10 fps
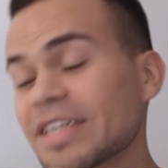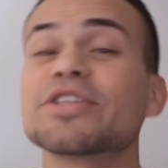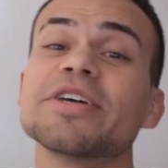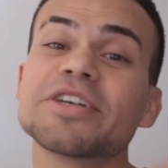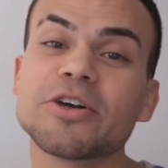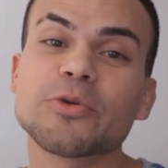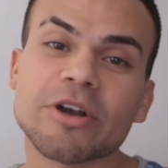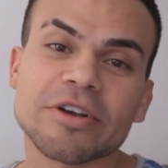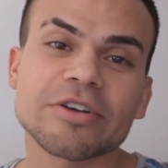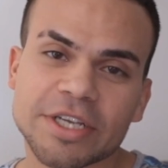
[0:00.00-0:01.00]
actually a
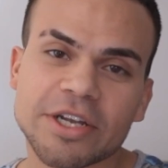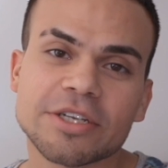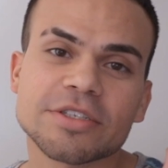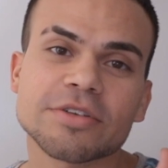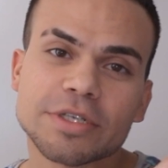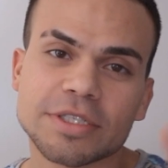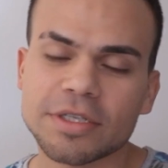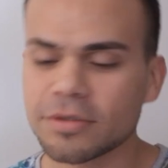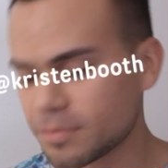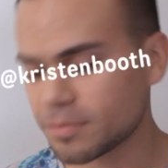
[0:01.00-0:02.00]
coworker. Shout out to
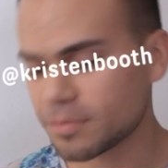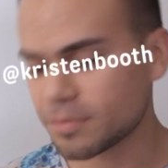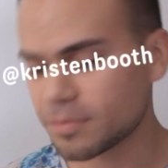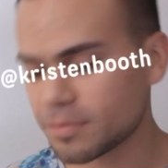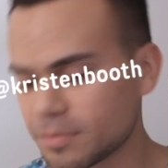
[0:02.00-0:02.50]
Kristen. Hey!